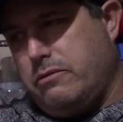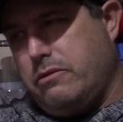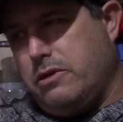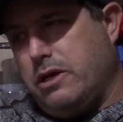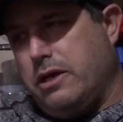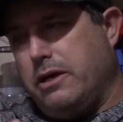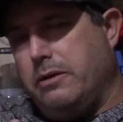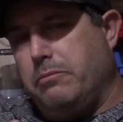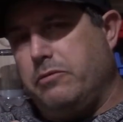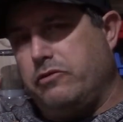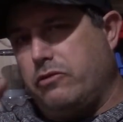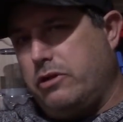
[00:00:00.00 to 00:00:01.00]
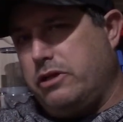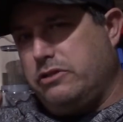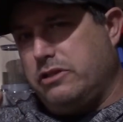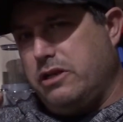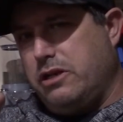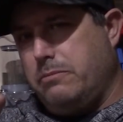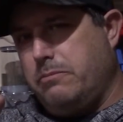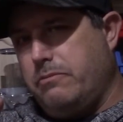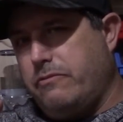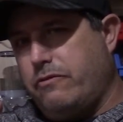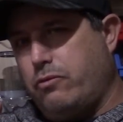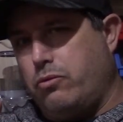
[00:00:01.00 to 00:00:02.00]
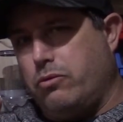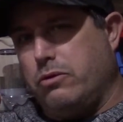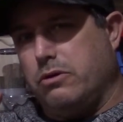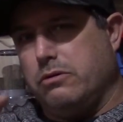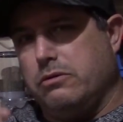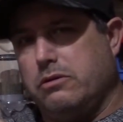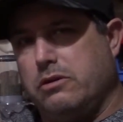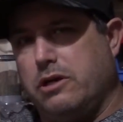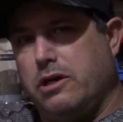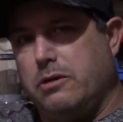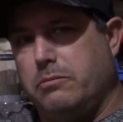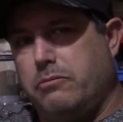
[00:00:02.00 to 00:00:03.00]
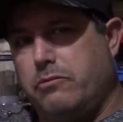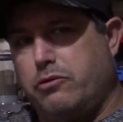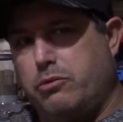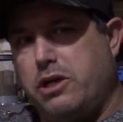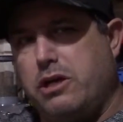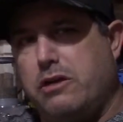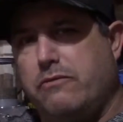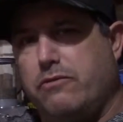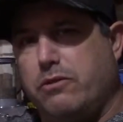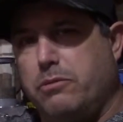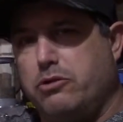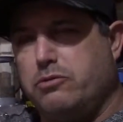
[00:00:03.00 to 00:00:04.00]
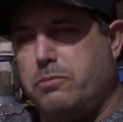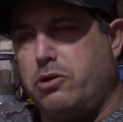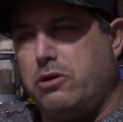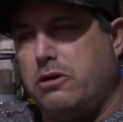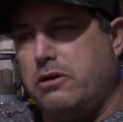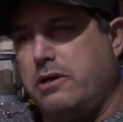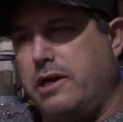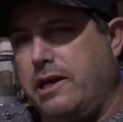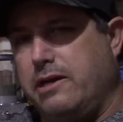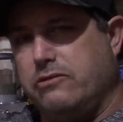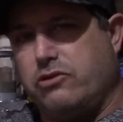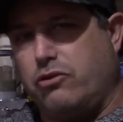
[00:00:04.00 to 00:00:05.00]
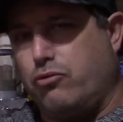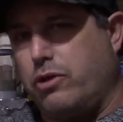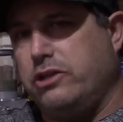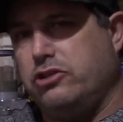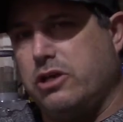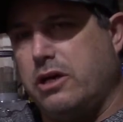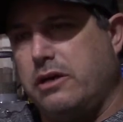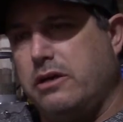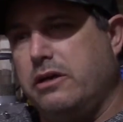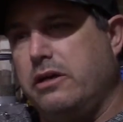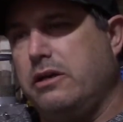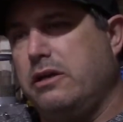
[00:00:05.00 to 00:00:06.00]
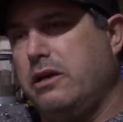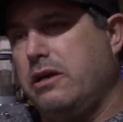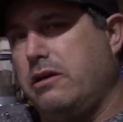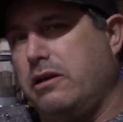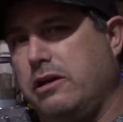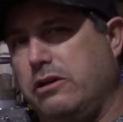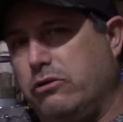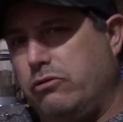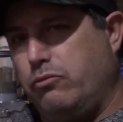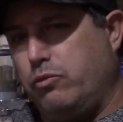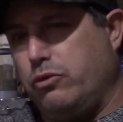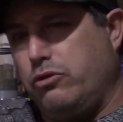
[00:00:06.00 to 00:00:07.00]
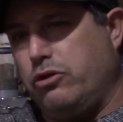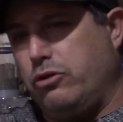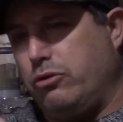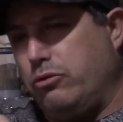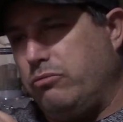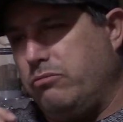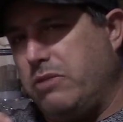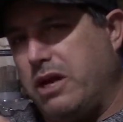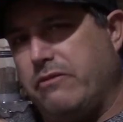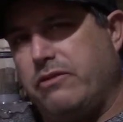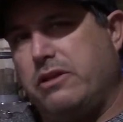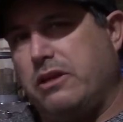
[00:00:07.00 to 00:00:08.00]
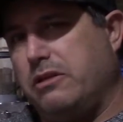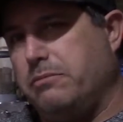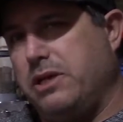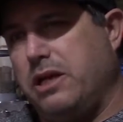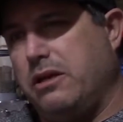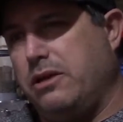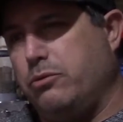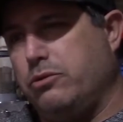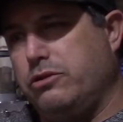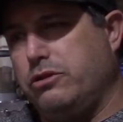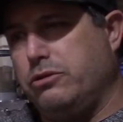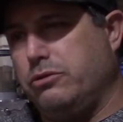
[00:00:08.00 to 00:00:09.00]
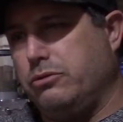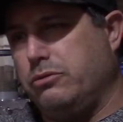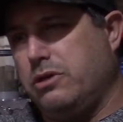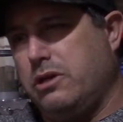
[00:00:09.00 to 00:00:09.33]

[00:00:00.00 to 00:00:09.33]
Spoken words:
It's already set up for 3 gun for the most part, and it's a great shotgun, and it will do everything the Benelli will do.